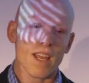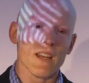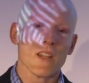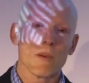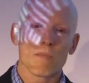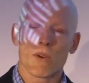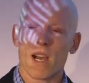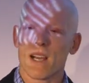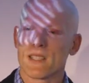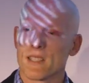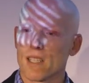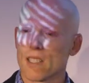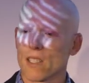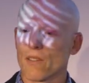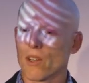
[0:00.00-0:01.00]
in the
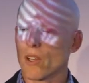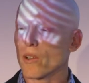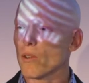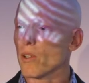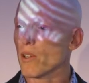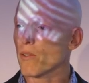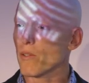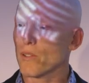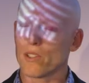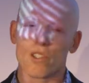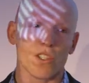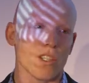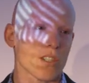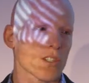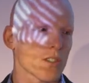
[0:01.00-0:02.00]
process of her going through the
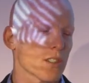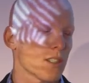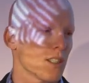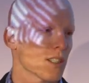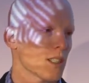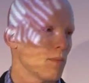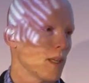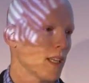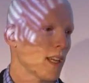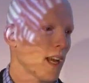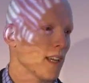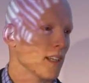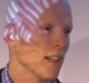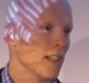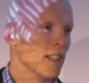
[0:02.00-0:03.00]
judicial system in
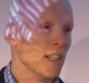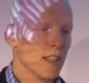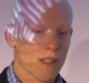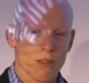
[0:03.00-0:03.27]
Kenya,